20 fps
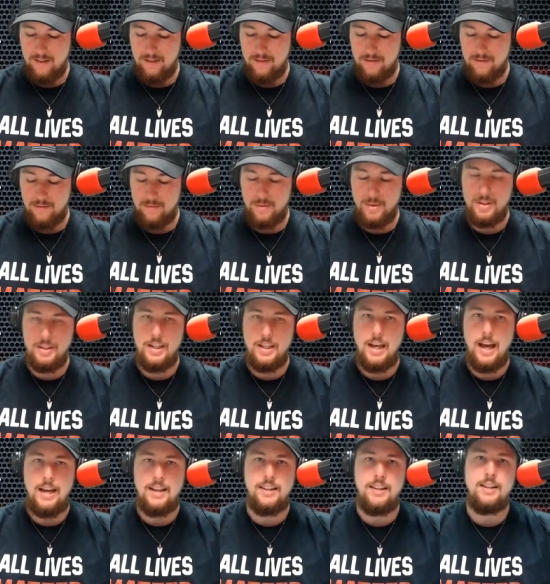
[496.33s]

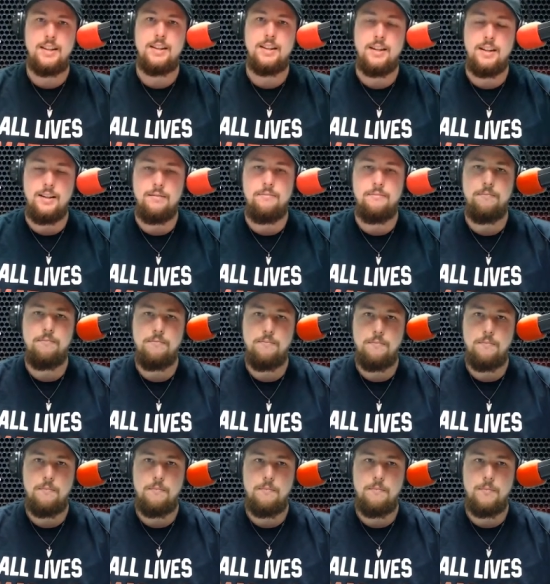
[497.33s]
really, I think that
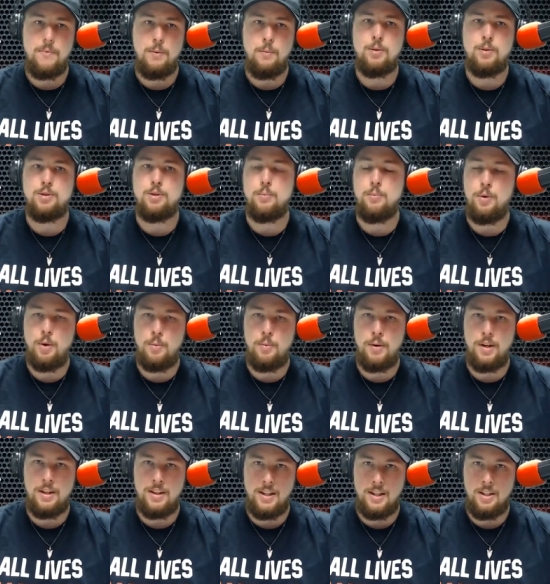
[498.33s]
the most
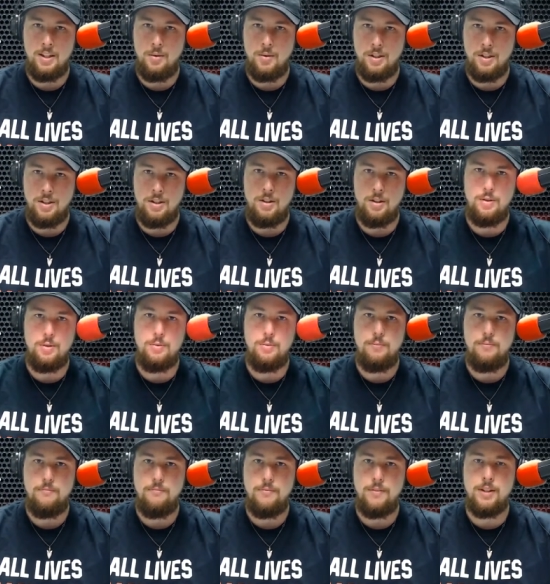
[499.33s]
appropriate thing you can do
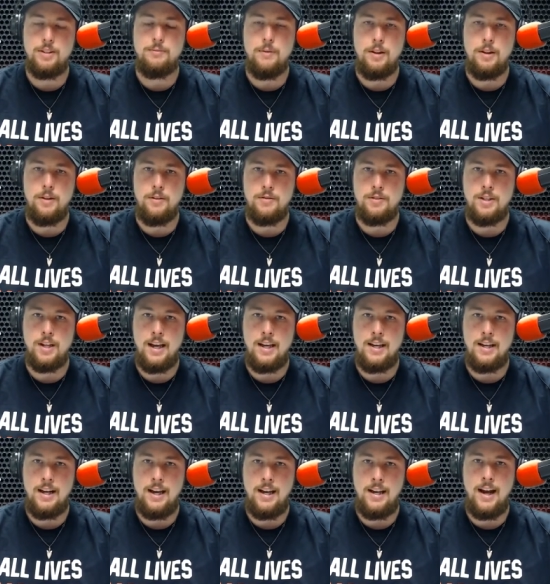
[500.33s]
this Mother's Day,
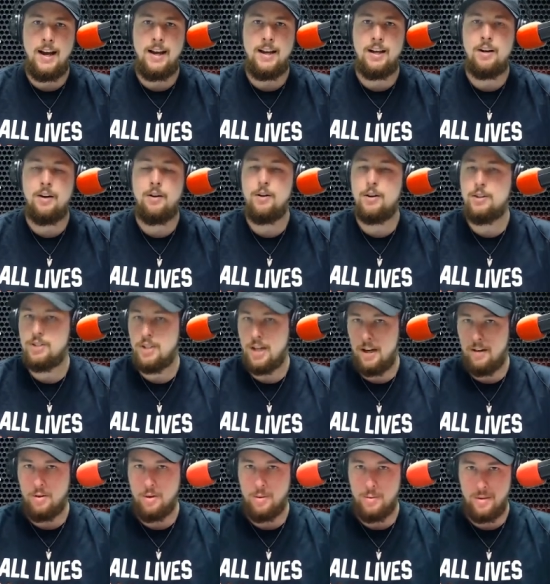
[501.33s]
and, and I encourage
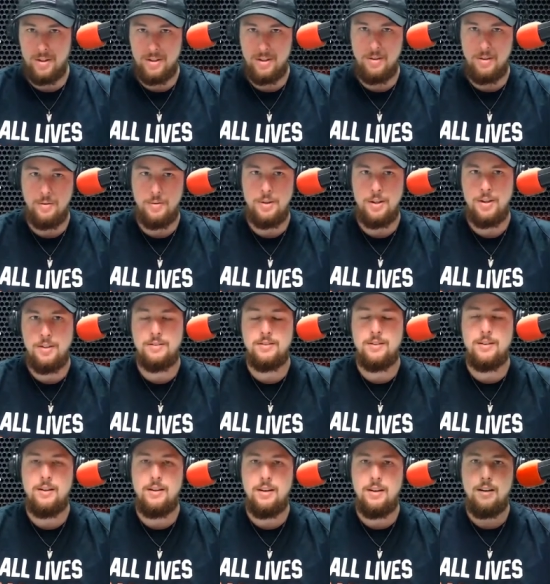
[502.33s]
everyone to do this.
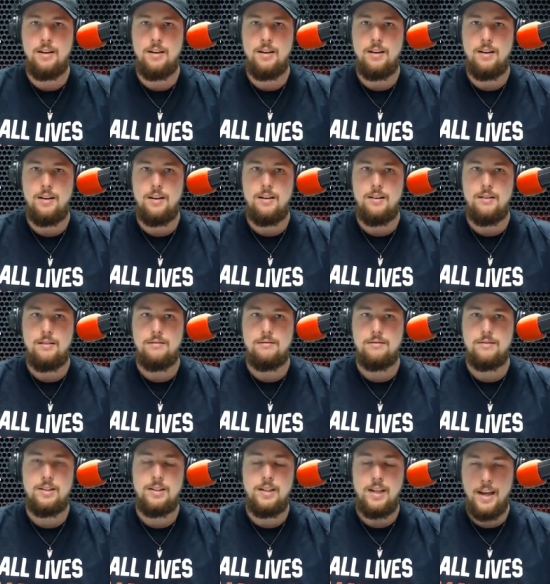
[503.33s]

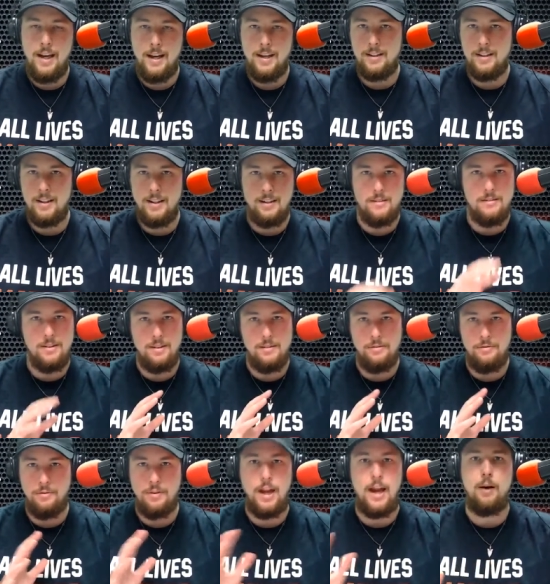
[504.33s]
Yeah, get the
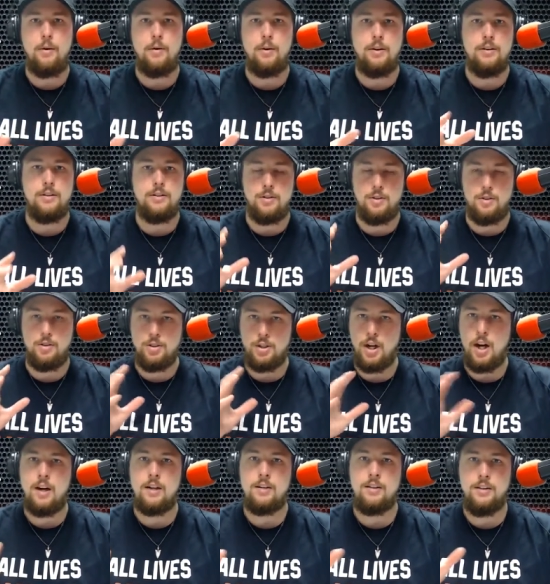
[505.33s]
flowers or
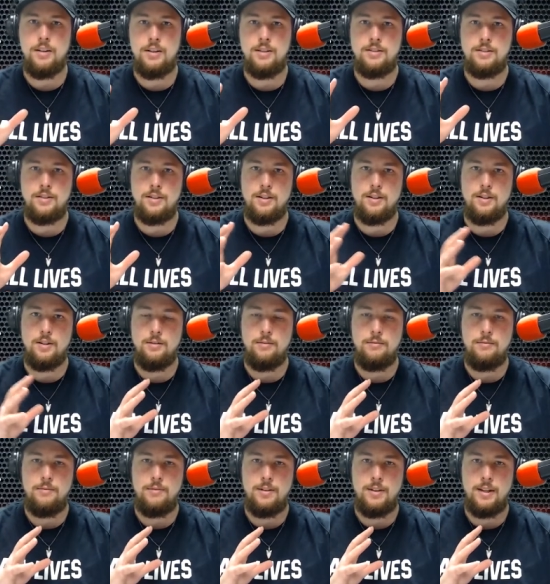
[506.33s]
chocolates or
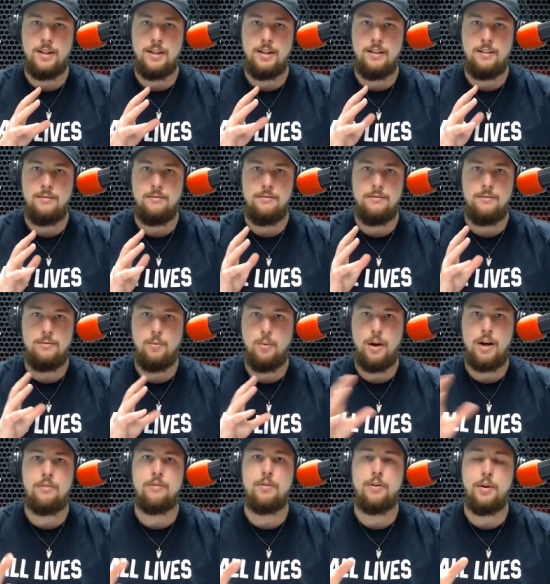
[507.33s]
uh,
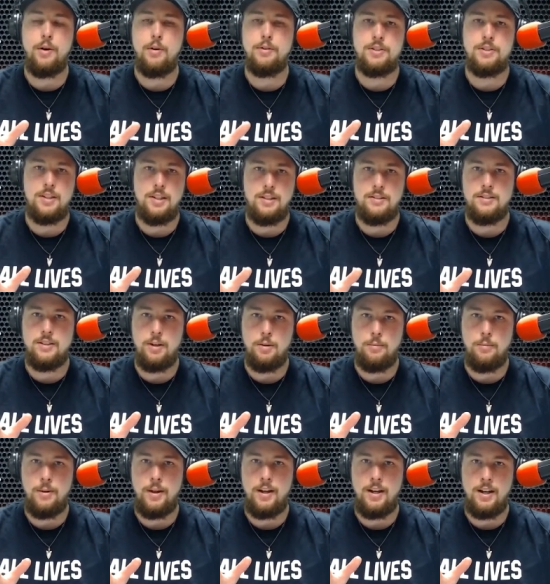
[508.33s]
whatever else it is that you're
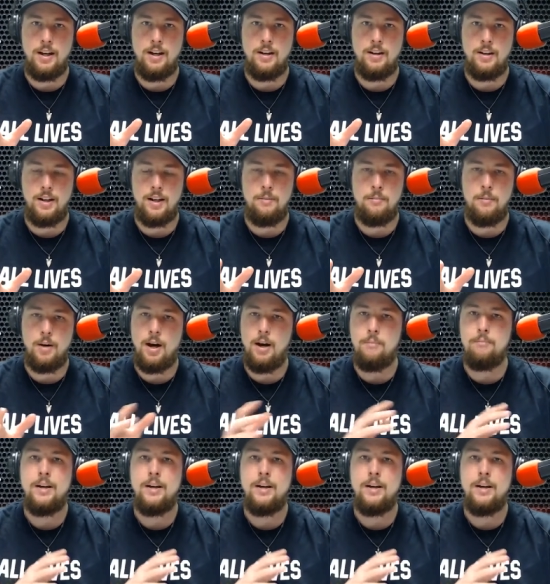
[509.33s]
planning on getting mom.